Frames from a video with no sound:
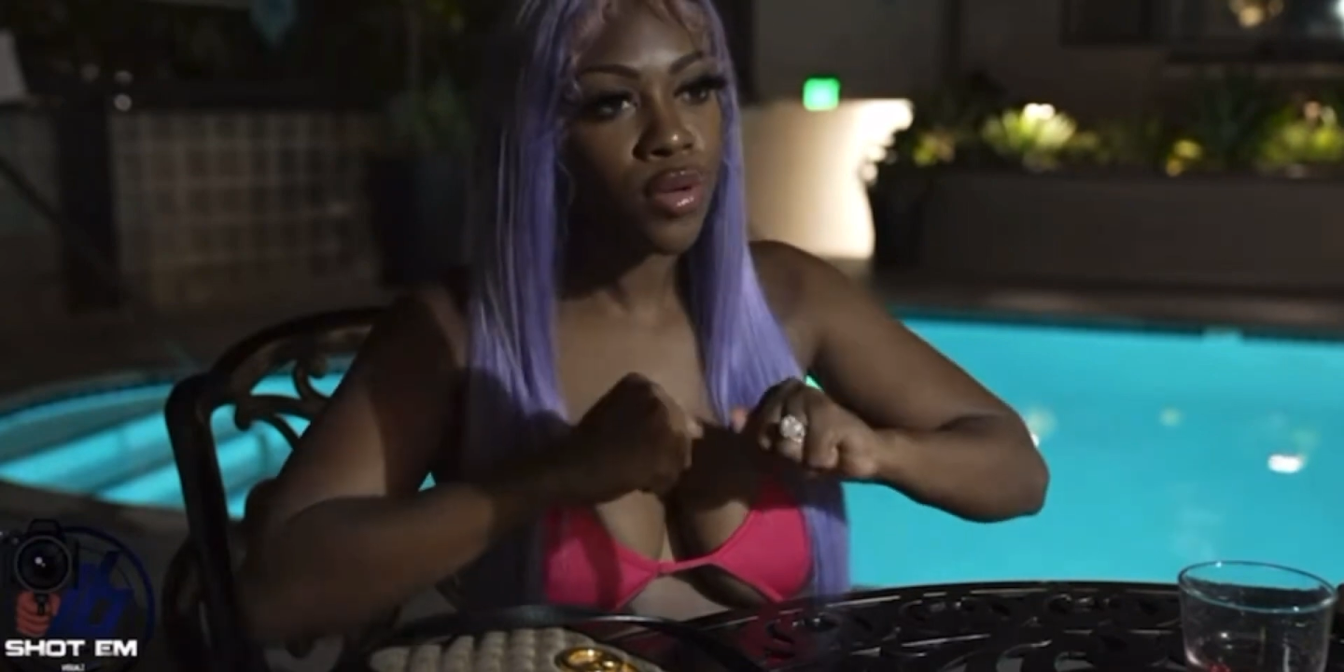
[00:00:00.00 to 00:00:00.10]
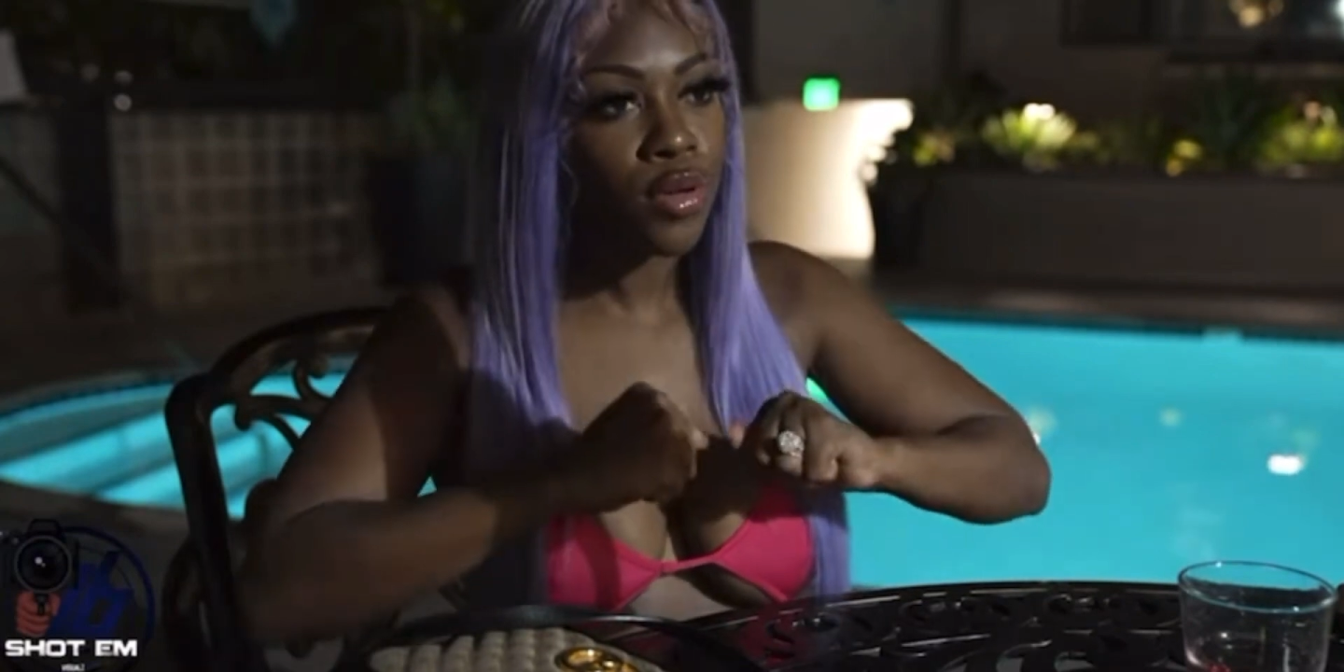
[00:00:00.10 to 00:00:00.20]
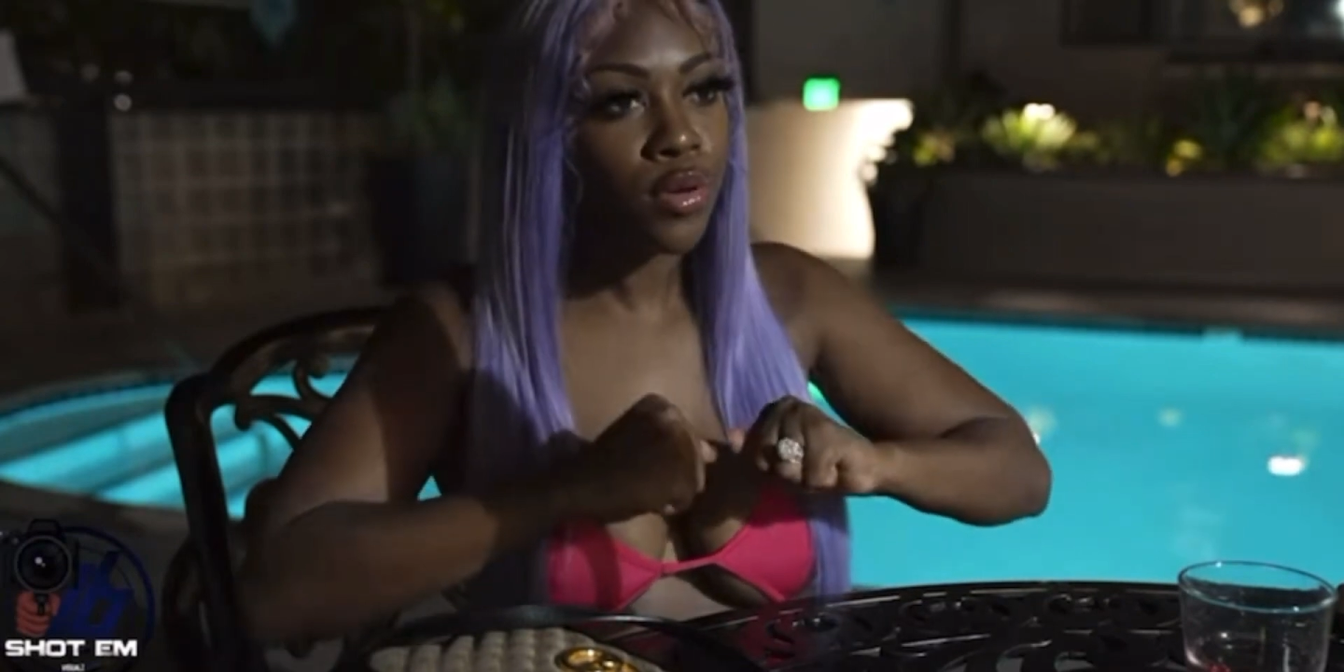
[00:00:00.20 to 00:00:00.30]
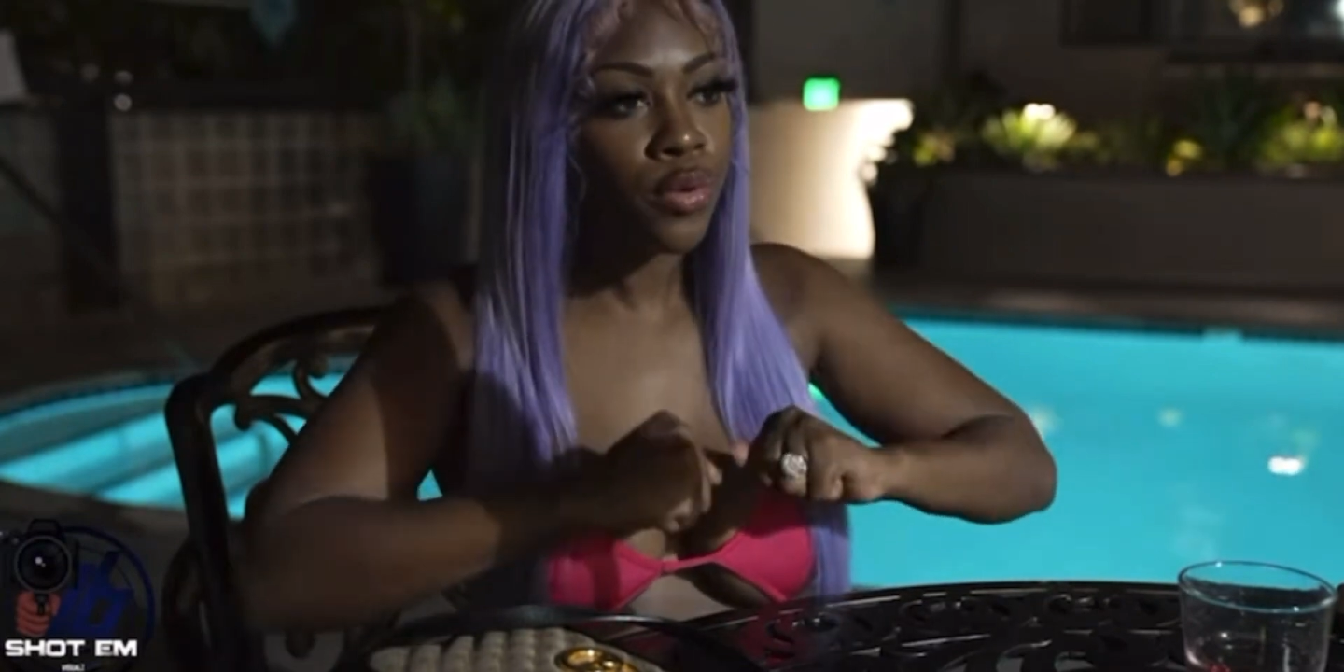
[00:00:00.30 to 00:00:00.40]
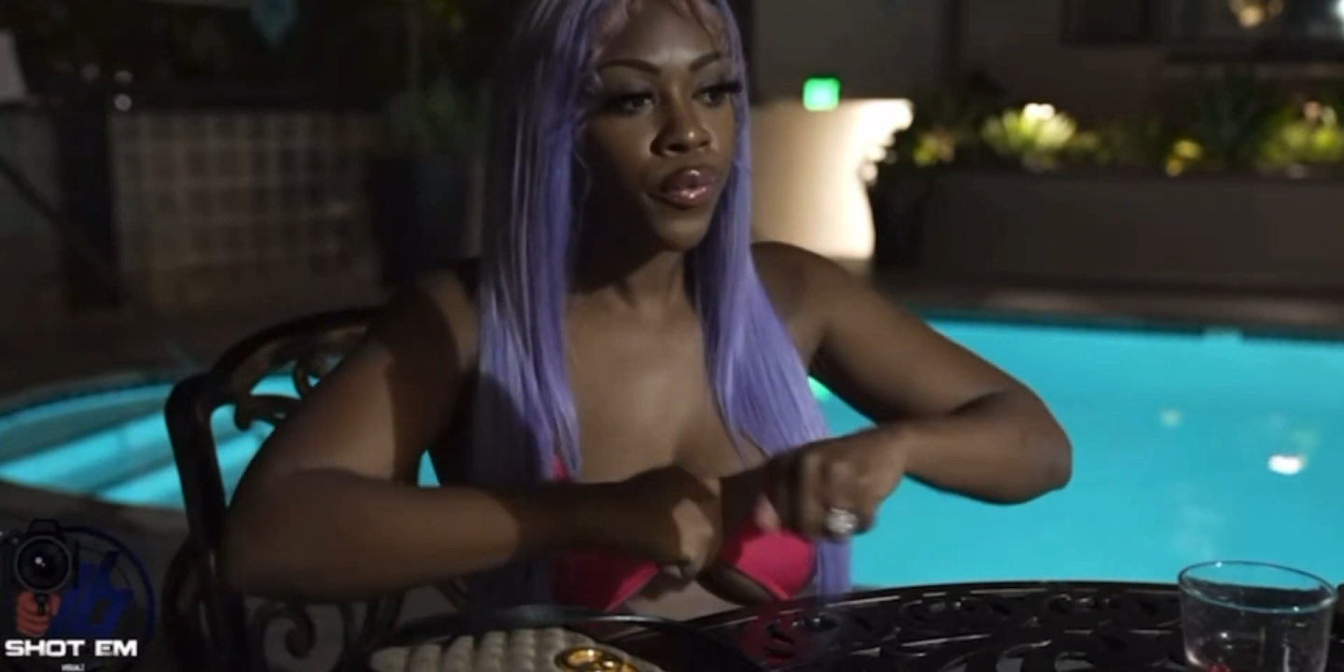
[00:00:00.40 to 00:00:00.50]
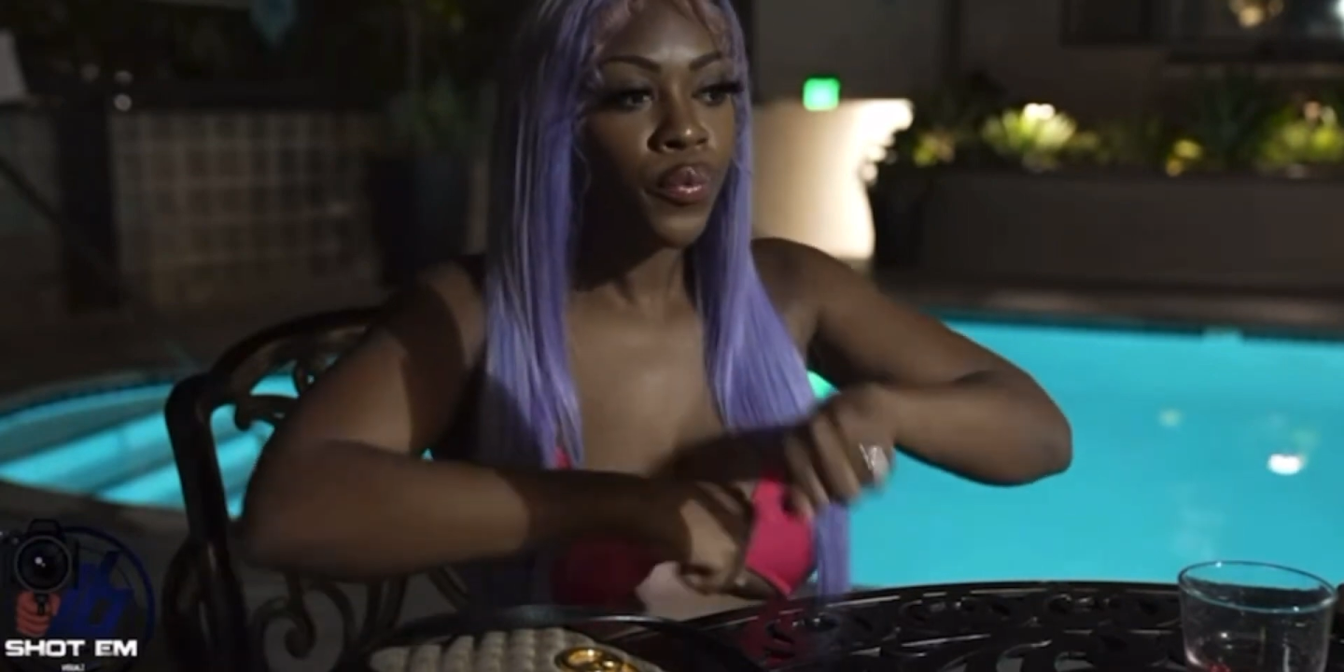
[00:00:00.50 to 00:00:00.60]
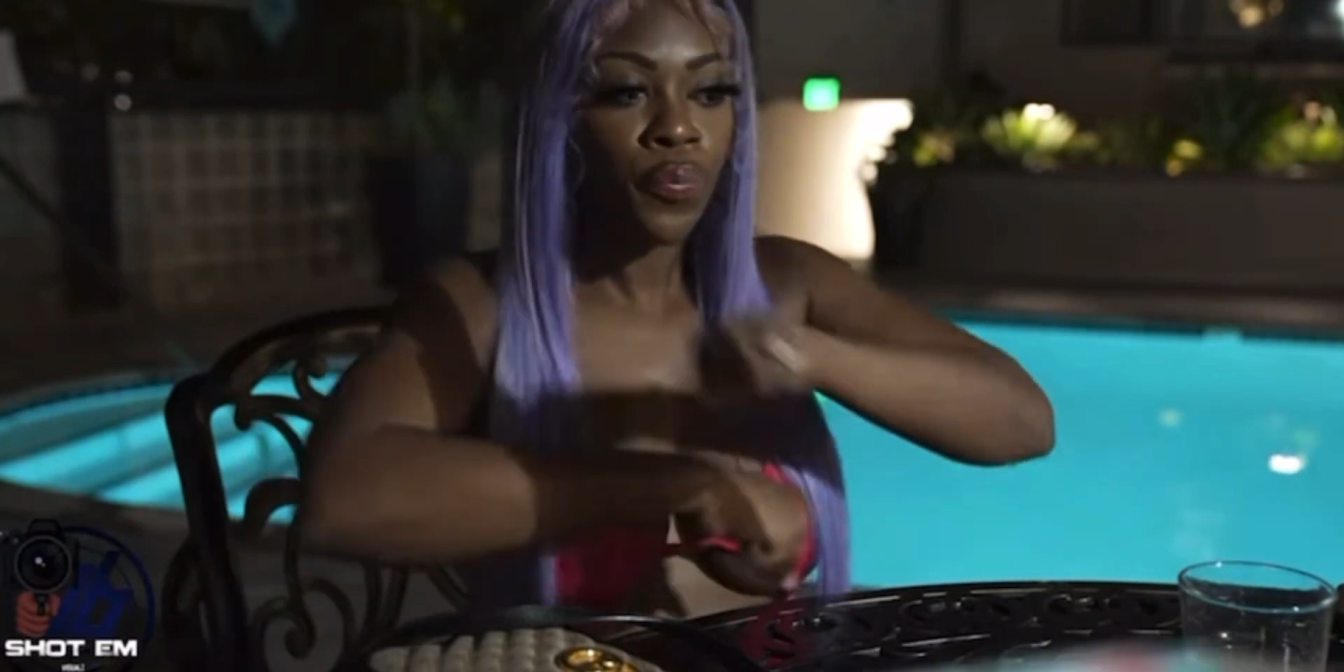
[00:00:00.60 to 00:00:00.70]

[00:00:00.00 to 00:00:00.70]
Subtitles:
you.